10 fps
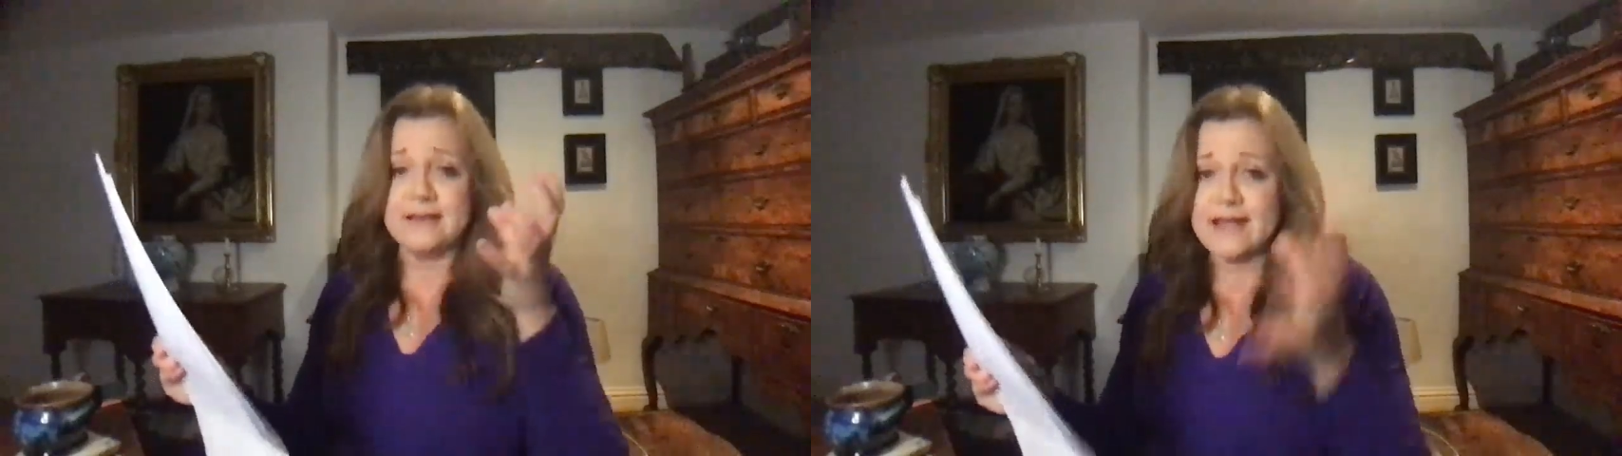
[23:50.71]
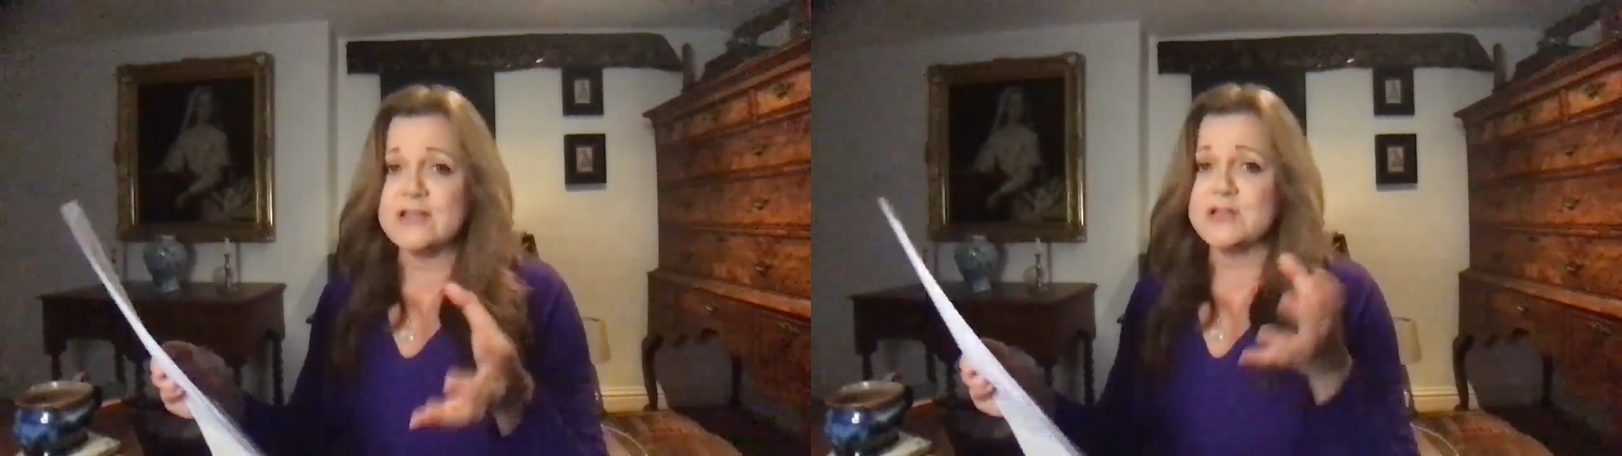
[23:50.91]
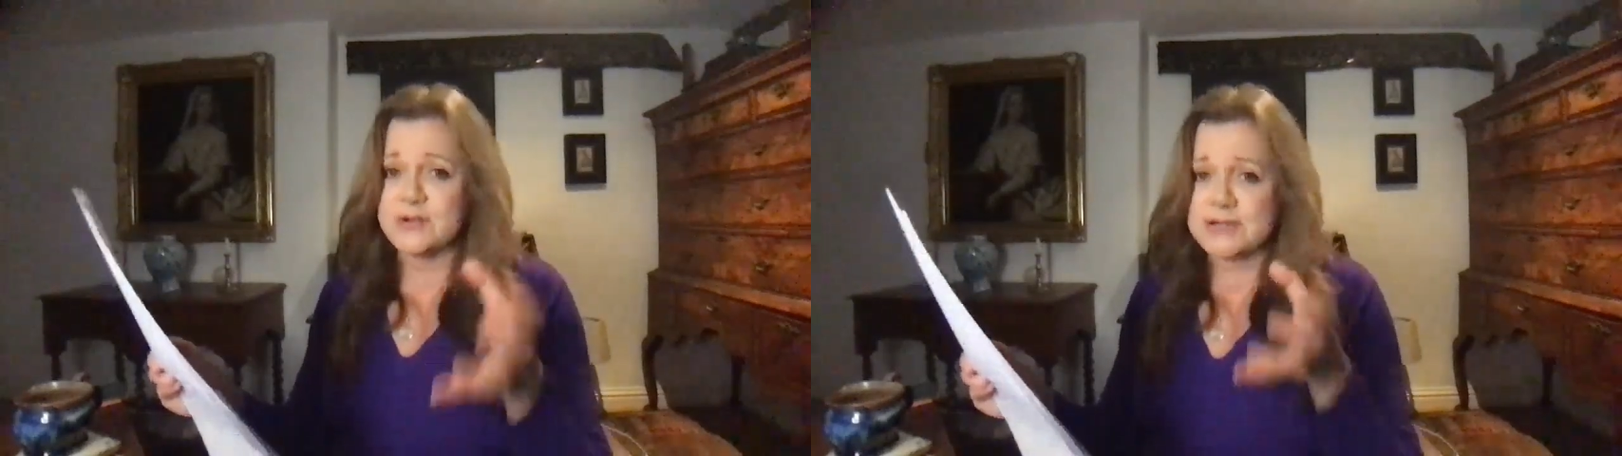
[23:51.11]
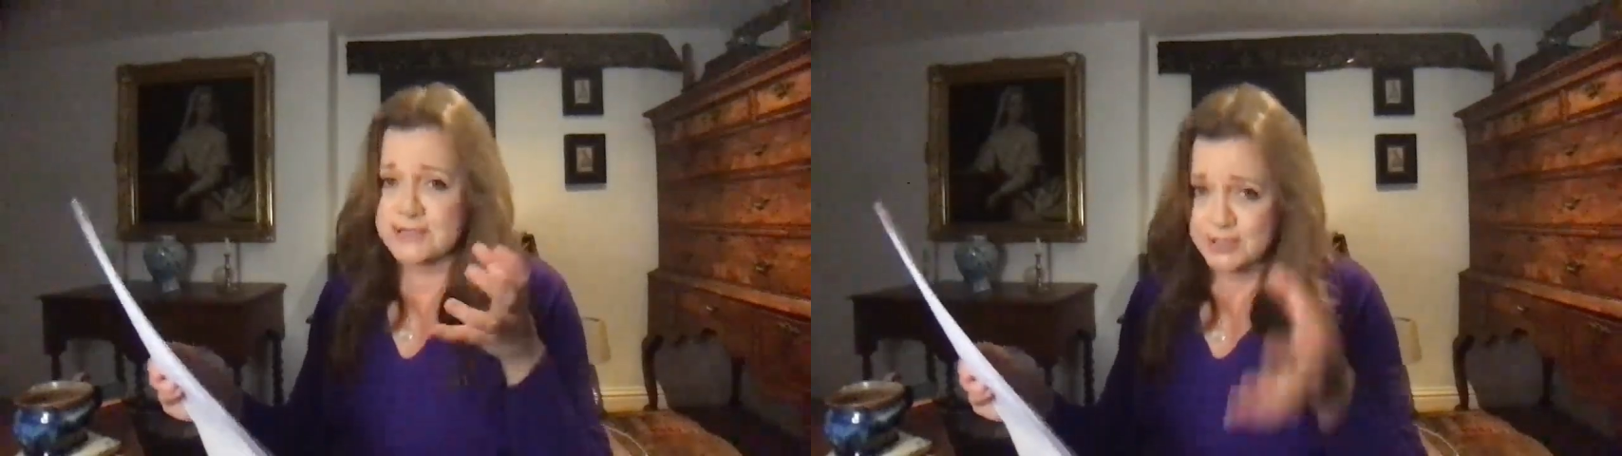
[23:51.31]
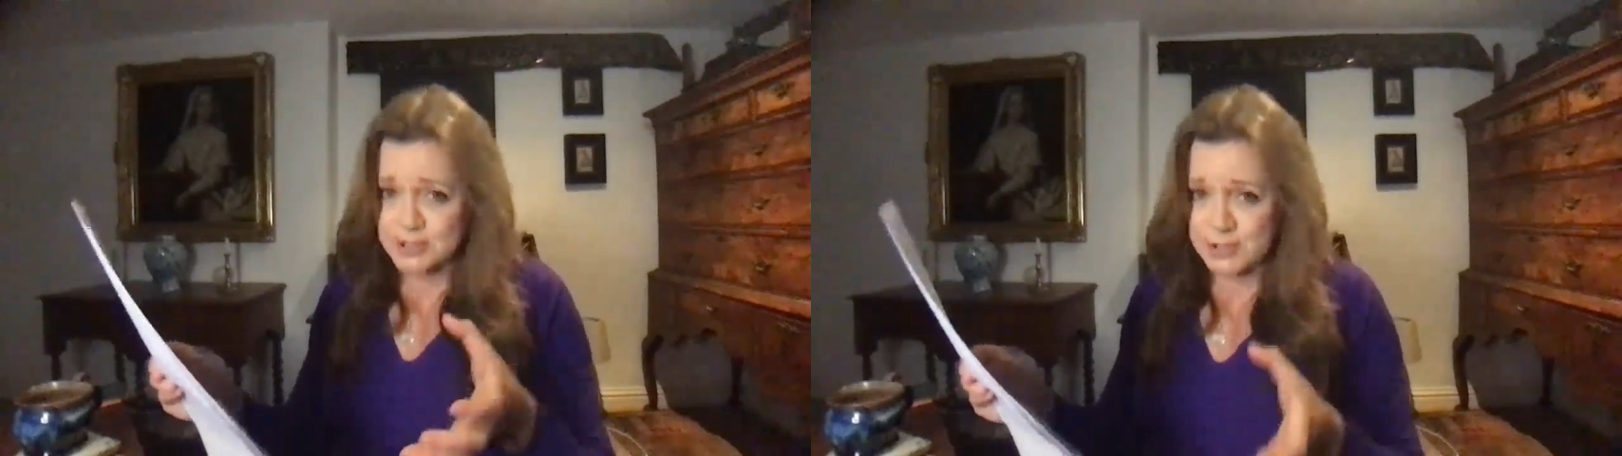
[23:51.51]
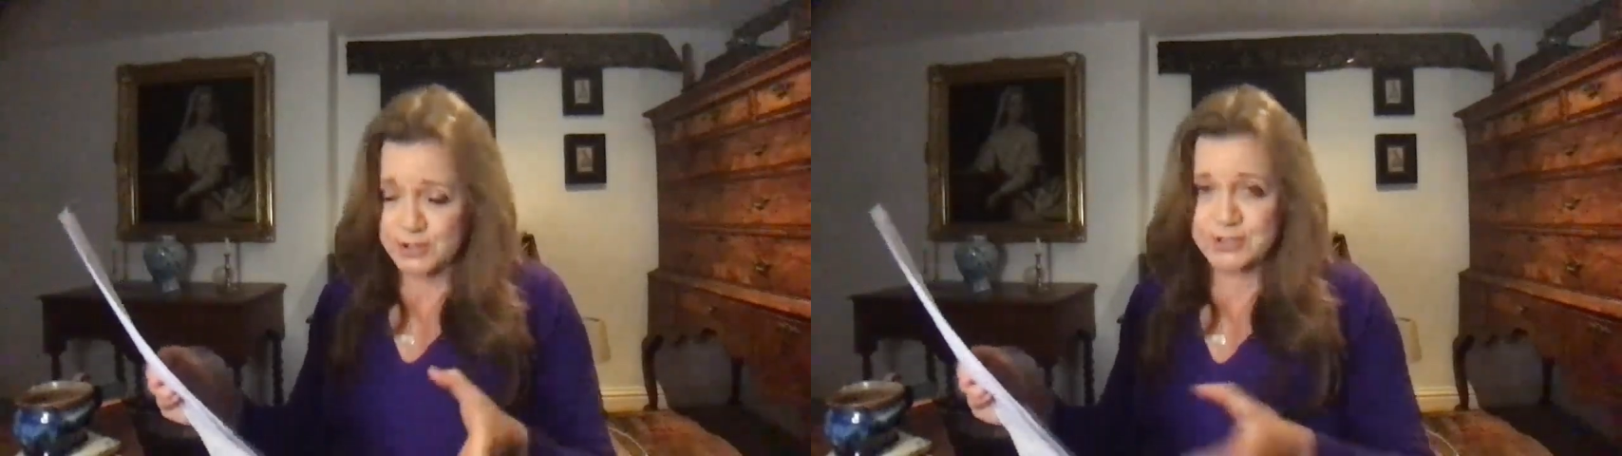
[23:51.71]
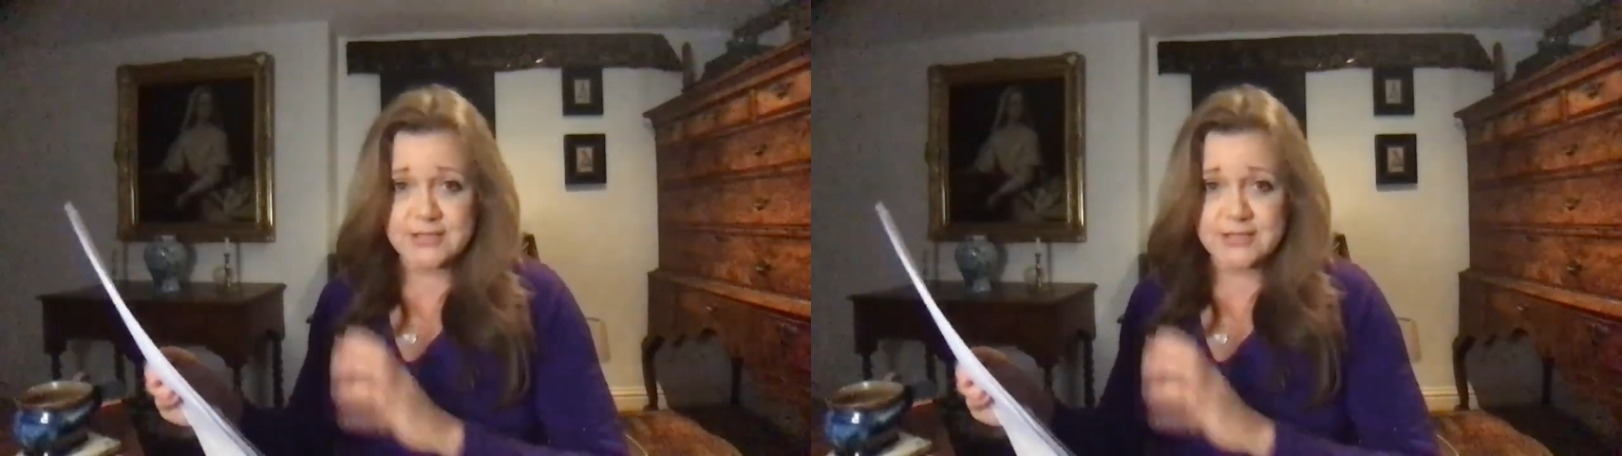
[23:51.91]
Nature is the church.